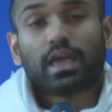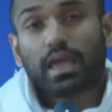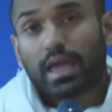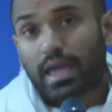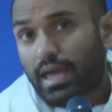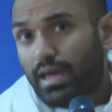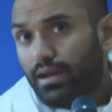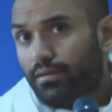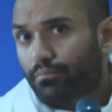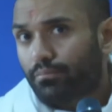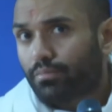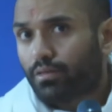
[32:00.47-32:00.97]

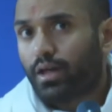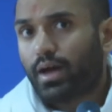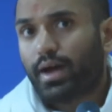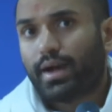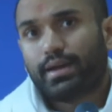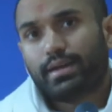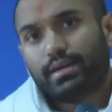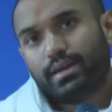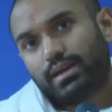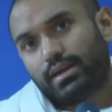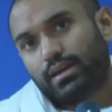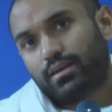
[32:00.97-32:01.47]
and
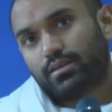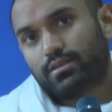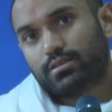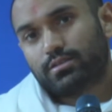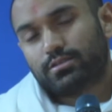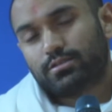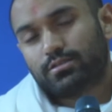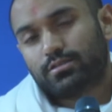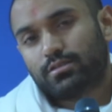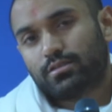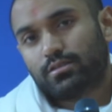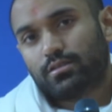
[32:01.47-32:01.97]
blinding
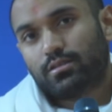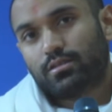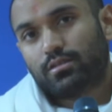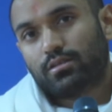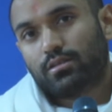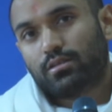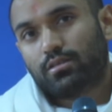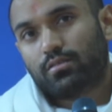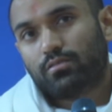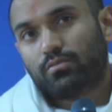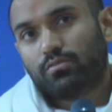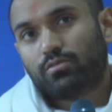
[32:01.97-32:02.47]
us
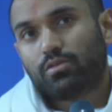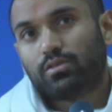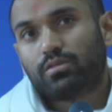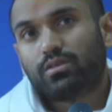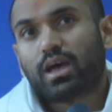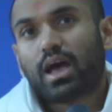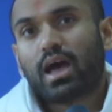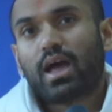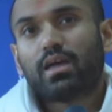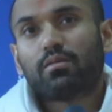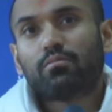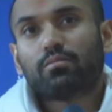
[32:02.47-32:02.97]
for time